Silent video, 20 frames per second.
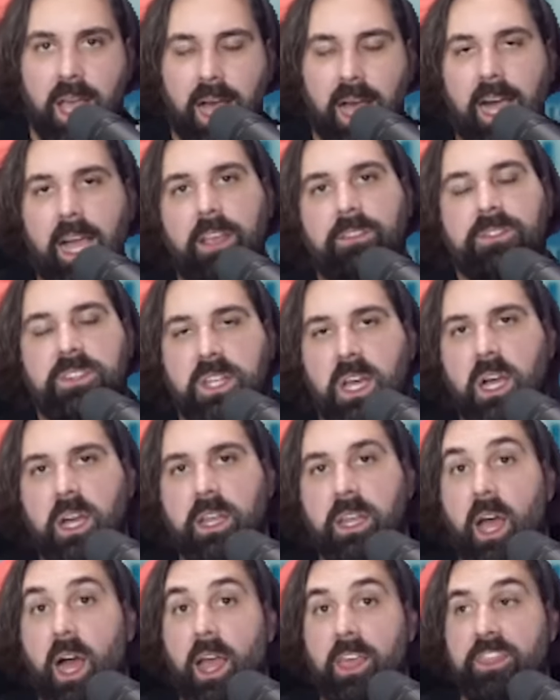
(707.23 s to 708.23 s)
I've
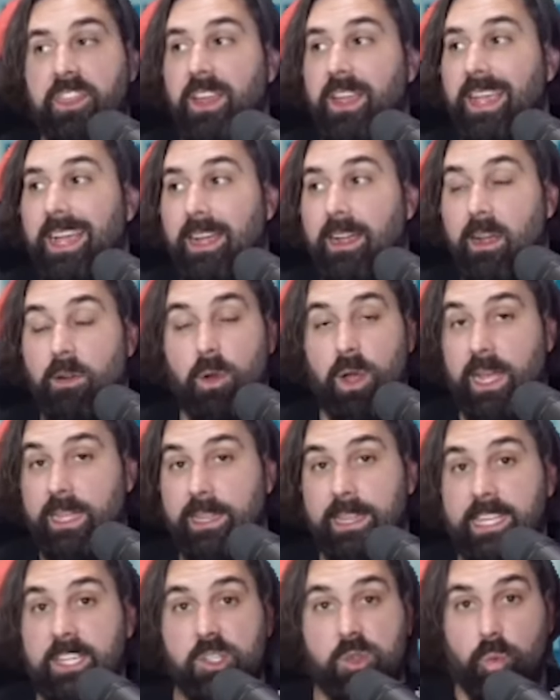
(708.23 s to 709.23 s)
done, I think, at
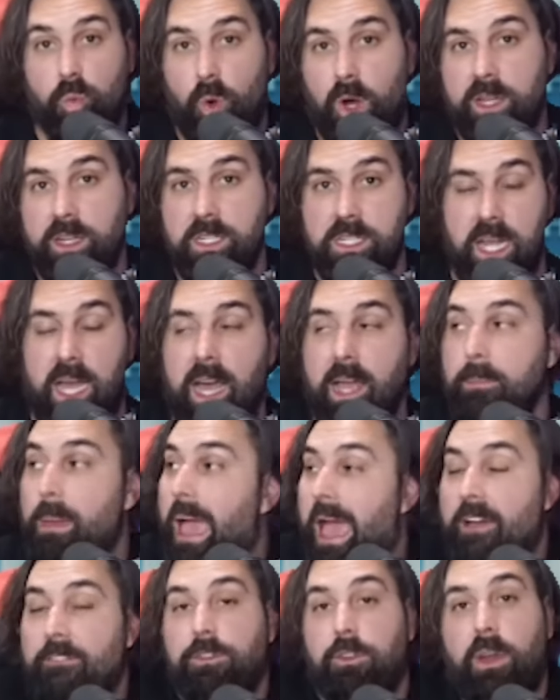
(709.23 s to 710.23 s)
least one time
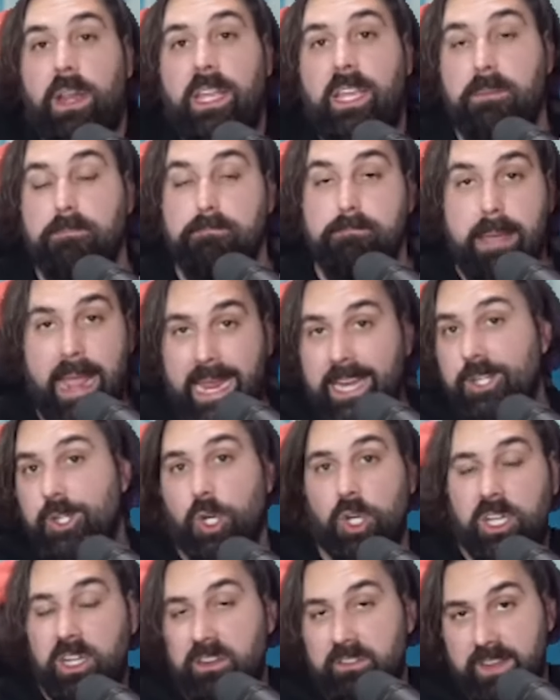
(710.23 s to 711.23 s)
every major
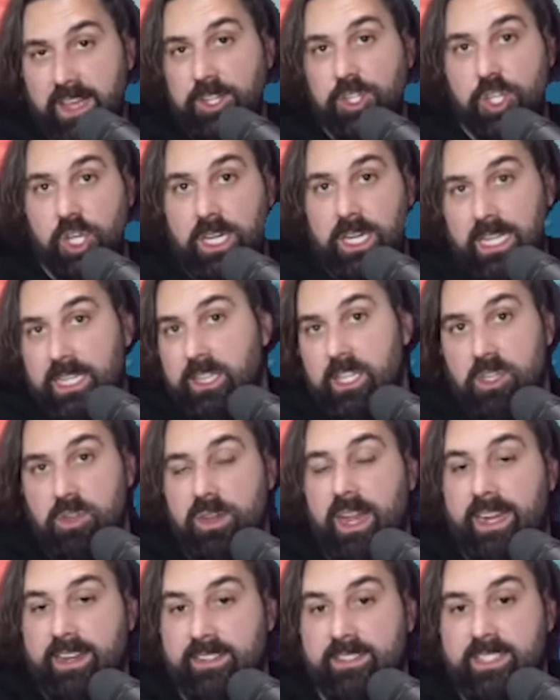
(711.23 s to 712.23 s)
convention in the
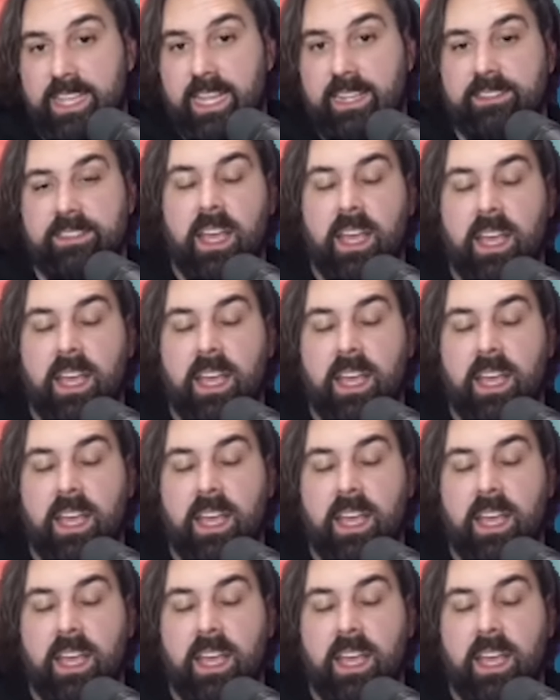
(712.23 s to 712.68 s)
United States.